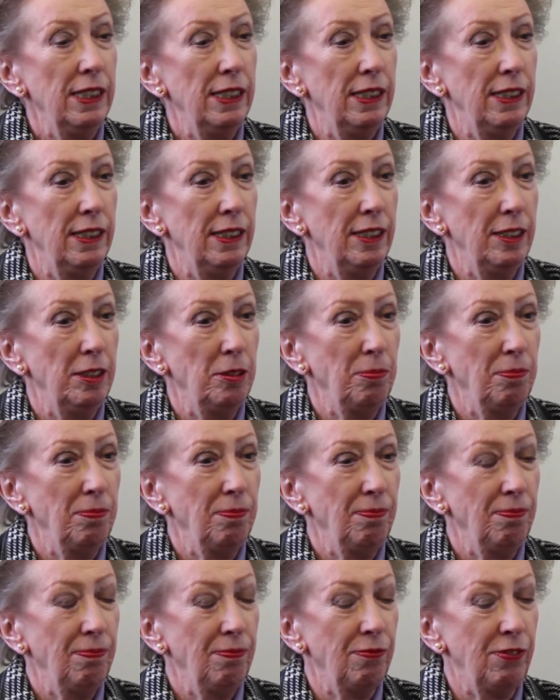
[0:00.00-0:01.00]

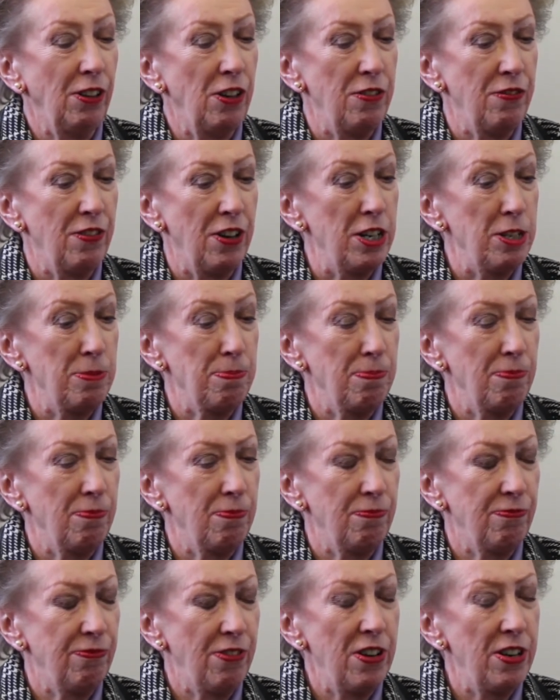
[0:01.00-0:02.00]
Very, very,
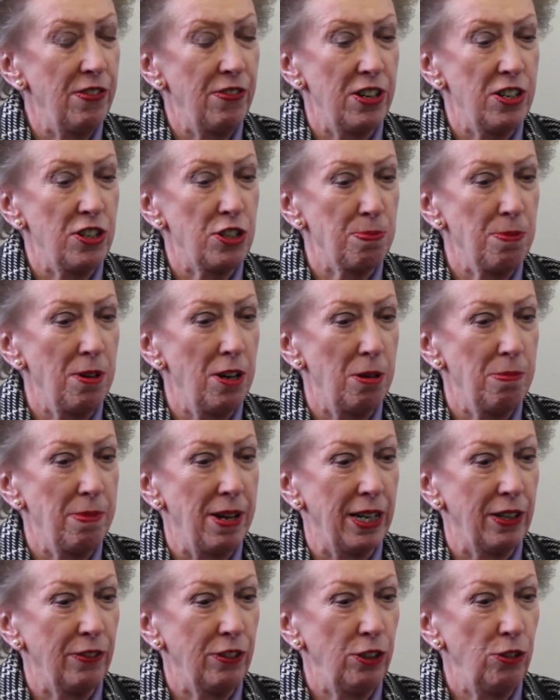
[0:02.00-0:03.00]
very, very smart
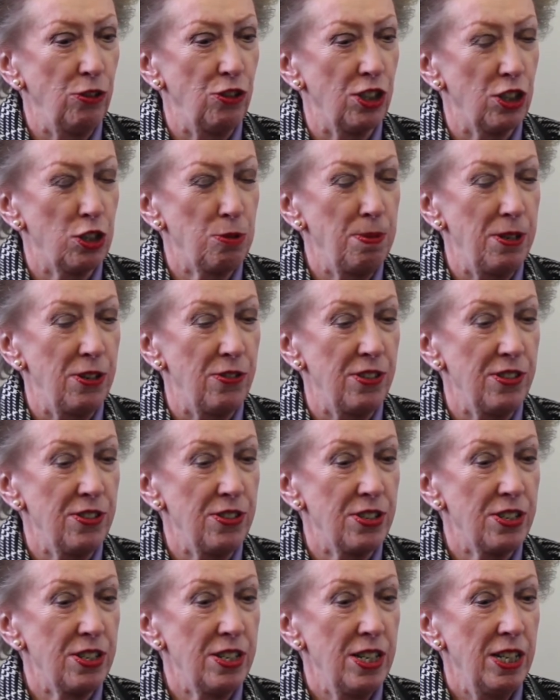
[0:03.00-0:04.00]
man of huge
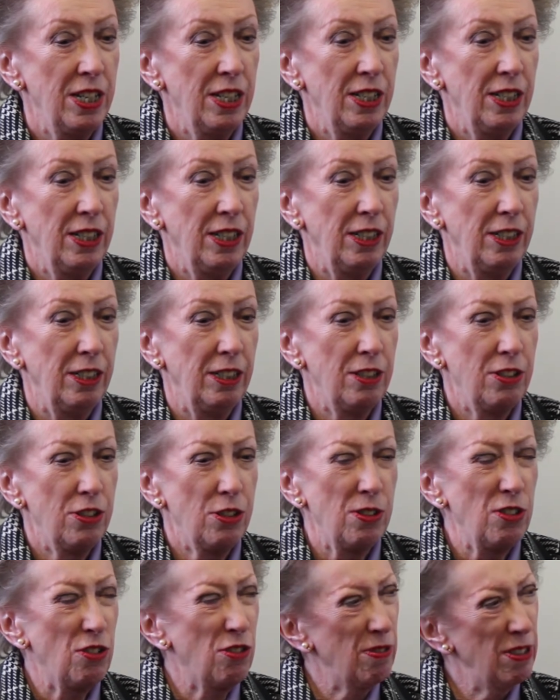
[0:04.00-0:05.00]
experience.
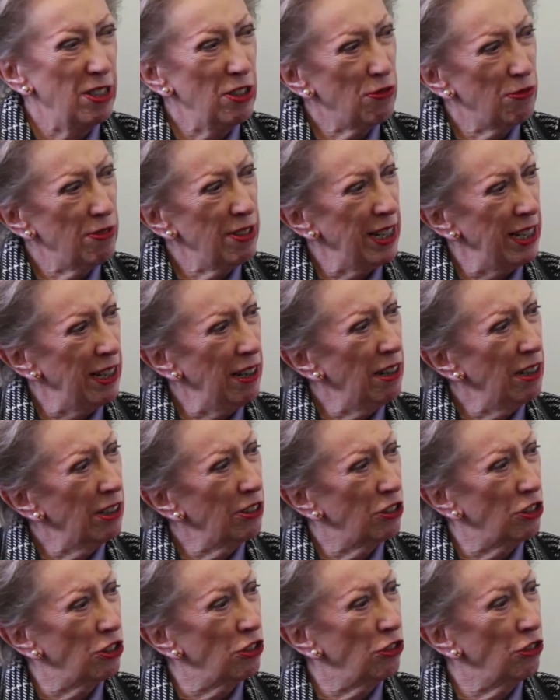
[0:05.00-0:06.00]
So it's really
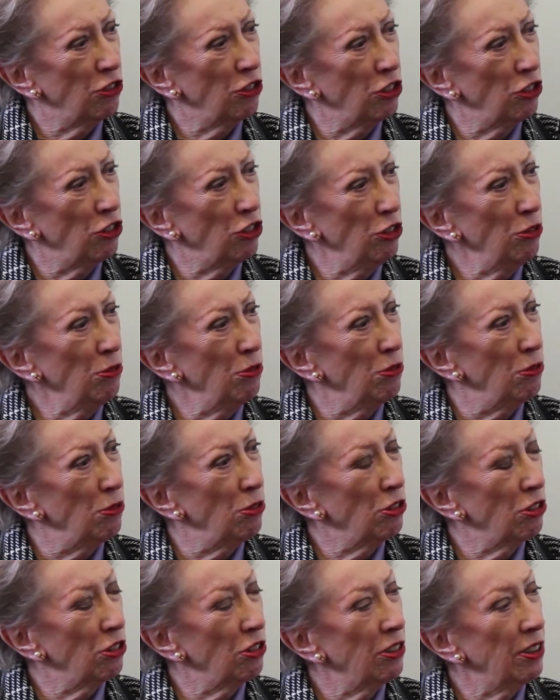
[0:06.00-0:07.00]
hard to
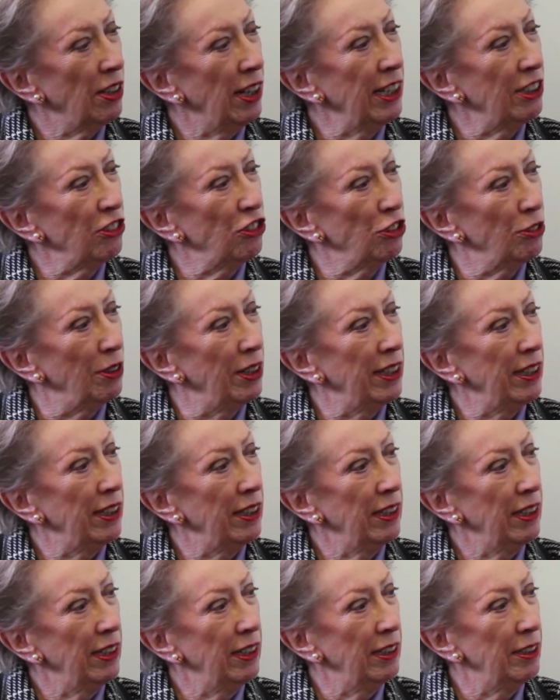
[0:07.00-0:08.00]
choose, actually,
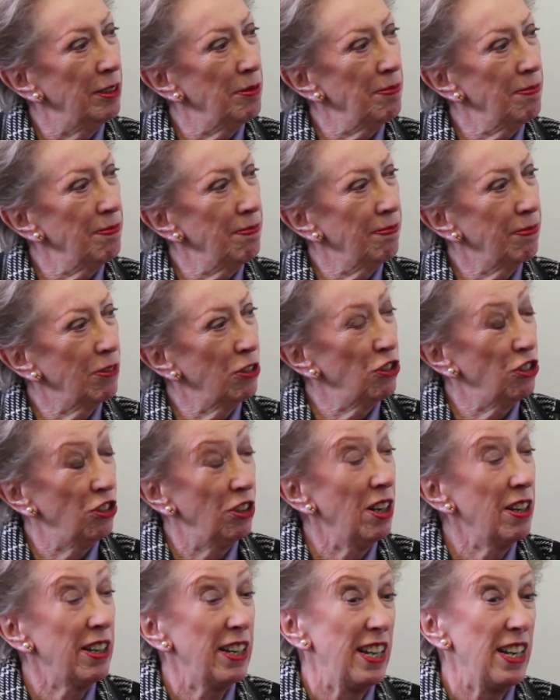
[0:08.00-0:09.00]
because
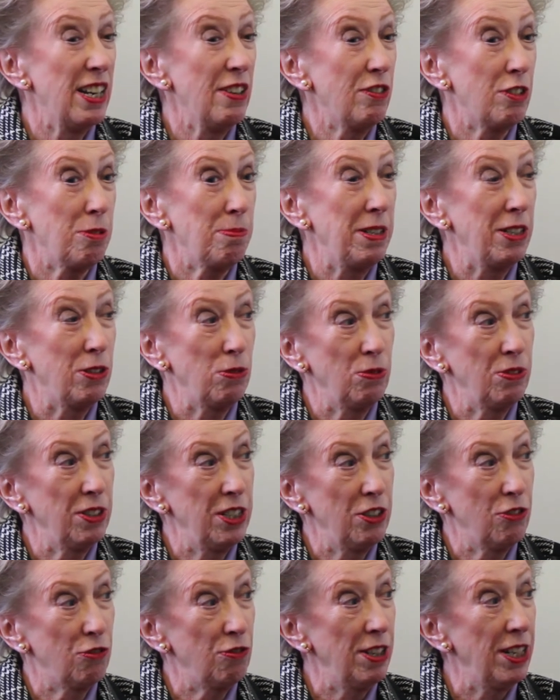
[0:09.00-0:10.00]
you're lucky enough to meet all
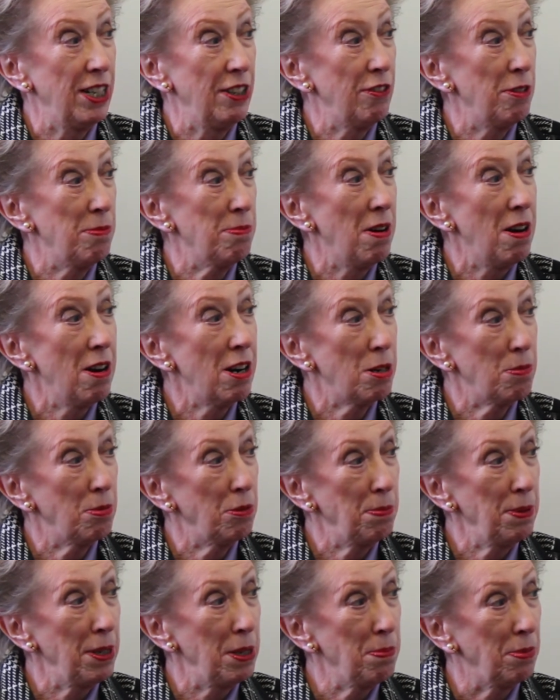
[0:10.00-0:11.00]
these really
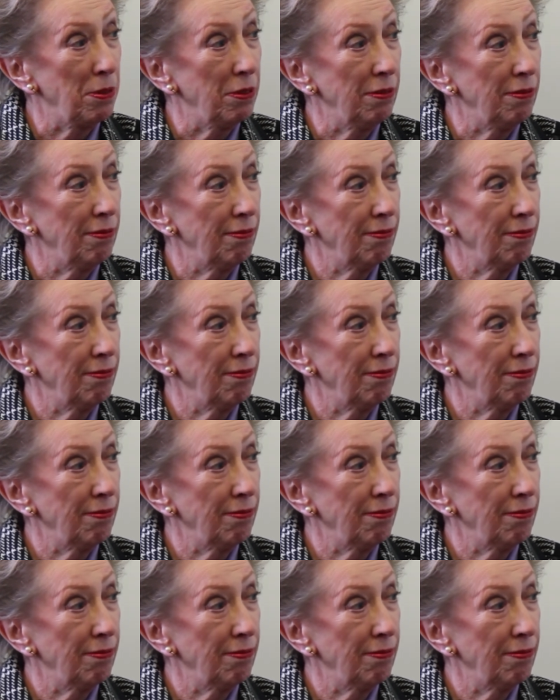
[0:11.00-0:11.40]
remarkable people.